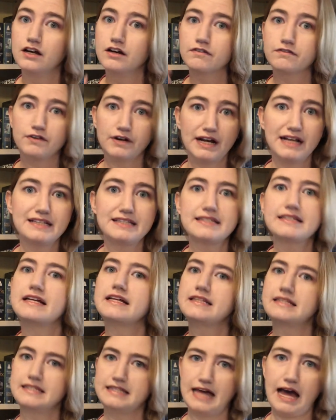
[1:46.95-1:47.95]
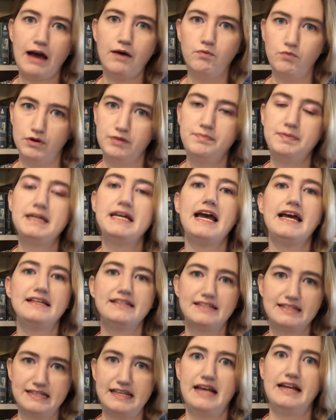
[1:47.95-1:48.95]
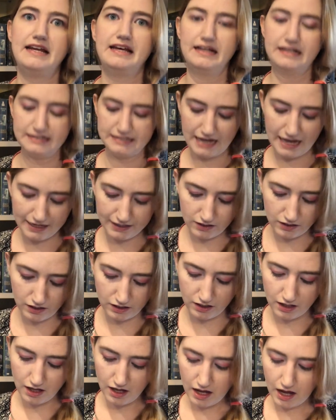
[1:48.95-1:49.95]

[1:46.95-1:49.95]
for instance, that would be a setting title,